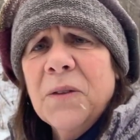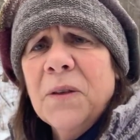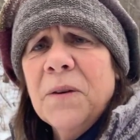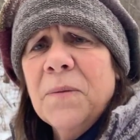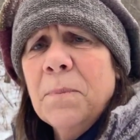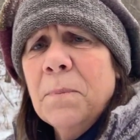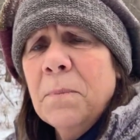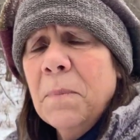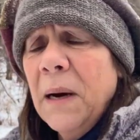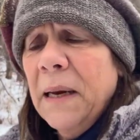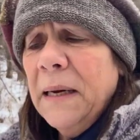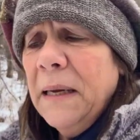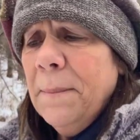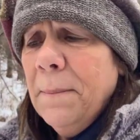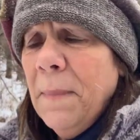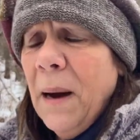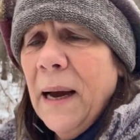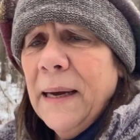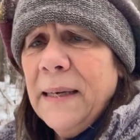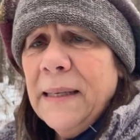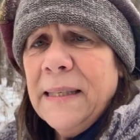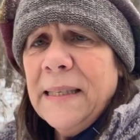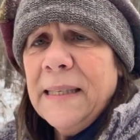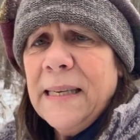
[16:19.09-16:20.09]
The money
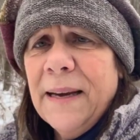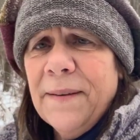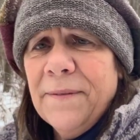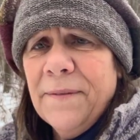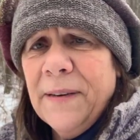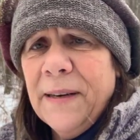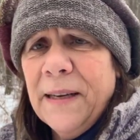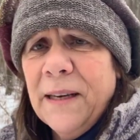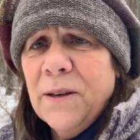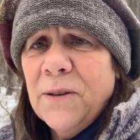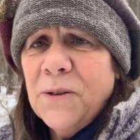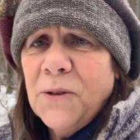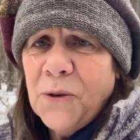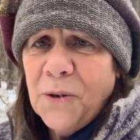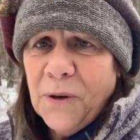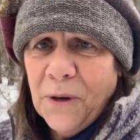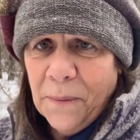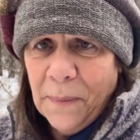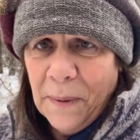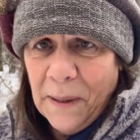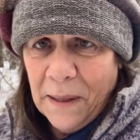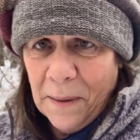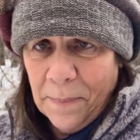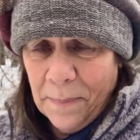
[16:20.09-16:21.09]
mindset videos are going
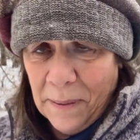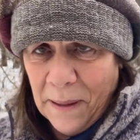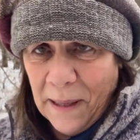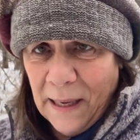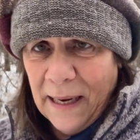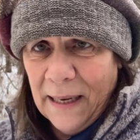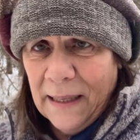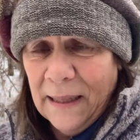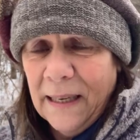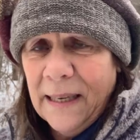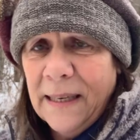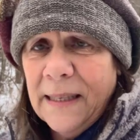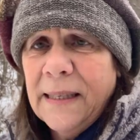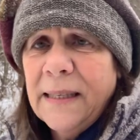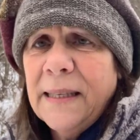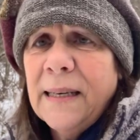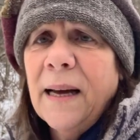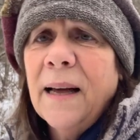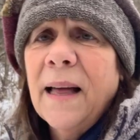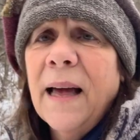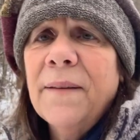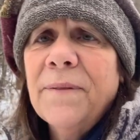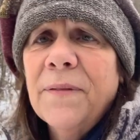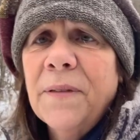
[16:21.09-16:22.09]
to be in a playlist and
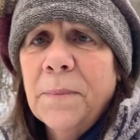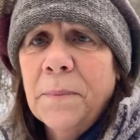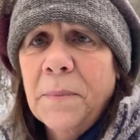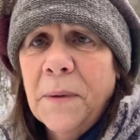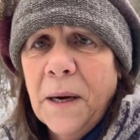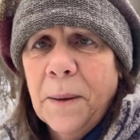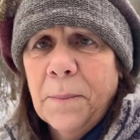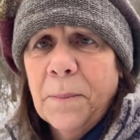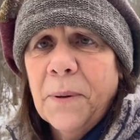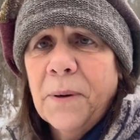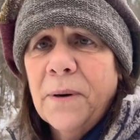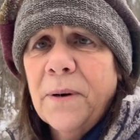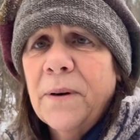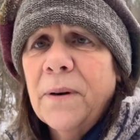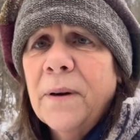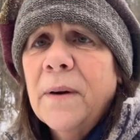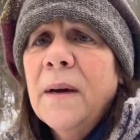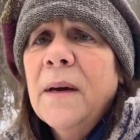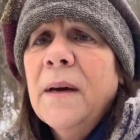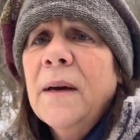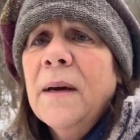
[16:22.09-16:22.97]
I'll have them numbered